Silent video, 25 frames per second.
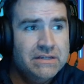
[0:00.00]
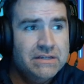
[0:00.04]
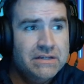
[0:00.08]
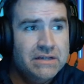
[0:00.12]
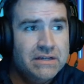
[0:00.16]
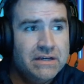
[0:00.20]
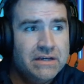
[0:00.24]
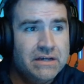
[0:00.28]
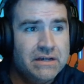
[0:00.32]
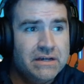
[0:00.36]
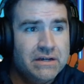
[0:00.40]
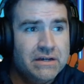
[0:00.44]

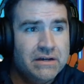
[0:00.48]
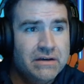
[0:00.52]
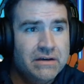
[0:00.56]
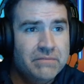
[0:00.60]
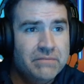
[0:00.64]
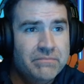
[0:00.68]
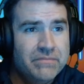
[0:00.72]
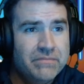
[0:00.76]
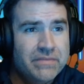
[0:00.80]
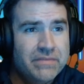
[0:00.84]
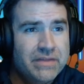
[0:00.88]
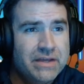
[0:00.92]

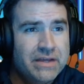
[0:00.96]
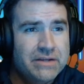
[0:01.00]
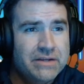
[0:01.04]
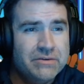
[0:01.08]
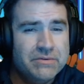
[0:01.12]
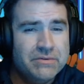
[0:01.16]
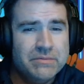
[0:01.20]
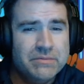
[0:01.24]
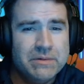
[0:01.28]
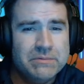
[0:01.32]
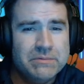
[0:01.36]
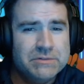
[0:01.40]
I
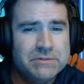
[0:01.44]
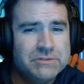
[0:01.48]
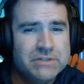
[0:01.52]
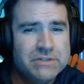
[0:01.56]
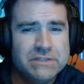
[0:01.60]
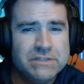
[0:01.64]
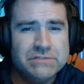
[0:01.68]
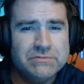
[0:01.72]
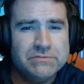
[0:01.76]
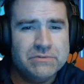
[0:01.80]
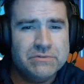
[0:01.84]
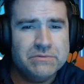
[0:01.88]
don't remember
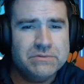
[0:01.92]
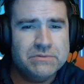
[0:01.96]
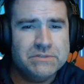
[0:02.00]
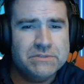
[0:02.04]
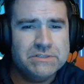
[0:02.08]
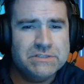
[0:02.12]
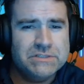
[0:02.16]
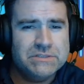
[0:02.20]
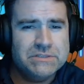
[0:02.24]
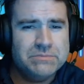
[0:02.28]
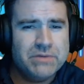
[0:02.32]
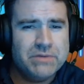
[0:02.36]

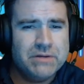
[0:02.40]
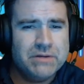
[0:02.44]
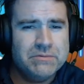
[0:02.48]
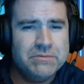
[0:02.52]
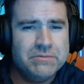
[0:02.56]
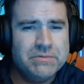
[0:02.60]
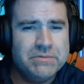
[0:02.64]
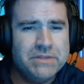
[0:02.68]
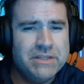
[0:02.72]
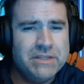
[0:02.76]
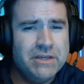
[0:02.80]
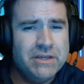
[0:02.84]
Transformers. It's
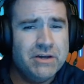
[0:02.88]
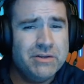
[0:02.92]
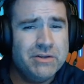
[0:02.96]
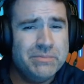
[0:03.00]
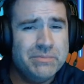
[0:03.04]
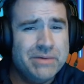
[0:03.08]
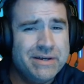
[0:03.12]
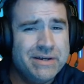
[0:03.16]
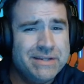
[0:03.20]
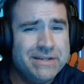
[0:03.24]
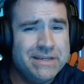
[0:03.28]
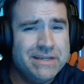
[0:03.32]
probably the
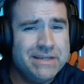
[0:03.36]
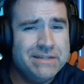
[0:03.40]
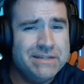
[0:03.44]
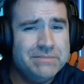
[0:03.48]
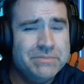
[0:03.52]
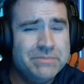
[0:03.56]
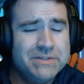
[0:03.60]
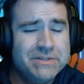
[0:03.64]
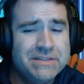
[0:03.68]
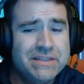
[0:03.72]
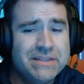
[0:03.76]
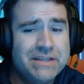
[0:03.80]
Autobot head,
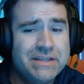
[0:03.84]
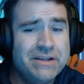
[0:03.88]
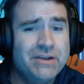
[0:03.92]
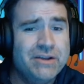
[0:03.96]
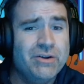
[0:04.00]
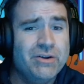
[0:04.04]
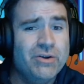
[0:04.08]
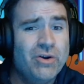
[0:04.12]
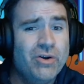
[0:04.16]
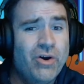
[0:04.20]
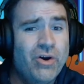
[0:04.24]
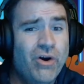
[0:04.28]
but they
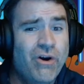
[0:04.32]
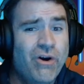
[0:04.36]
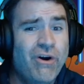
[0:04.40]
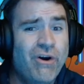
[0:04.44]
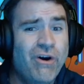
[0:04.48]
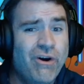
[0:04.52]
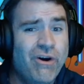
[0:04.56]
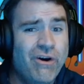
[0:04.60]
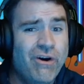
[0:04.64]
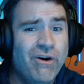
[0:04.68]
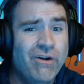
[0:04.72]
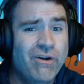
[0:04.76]
are
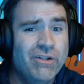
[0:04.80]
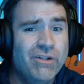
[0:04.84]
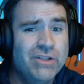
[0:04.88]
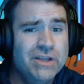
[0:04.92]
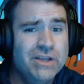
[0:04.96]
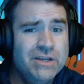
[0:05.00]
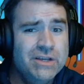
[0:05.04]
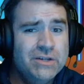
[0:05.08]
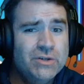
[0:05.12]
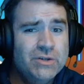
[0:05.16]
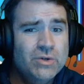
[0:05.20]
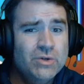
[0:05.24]
all
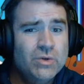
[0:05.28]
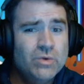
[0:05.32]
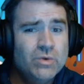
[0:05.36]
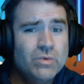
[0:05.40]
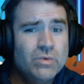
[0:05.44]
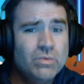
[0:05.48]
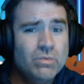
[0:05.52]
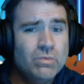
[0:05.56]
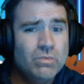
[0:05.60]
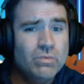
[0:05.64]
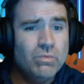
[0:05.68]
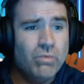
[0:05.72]

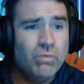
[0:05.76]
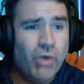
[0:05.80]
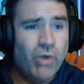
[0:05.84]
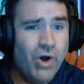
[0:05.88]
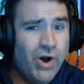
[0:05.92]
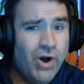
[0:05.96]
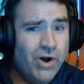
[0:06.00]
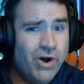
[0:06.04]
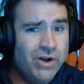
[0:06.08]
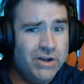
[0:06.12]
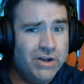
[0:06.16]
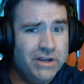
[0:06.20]

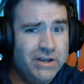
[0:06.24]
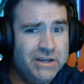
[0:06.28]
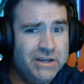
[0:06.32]
wrong.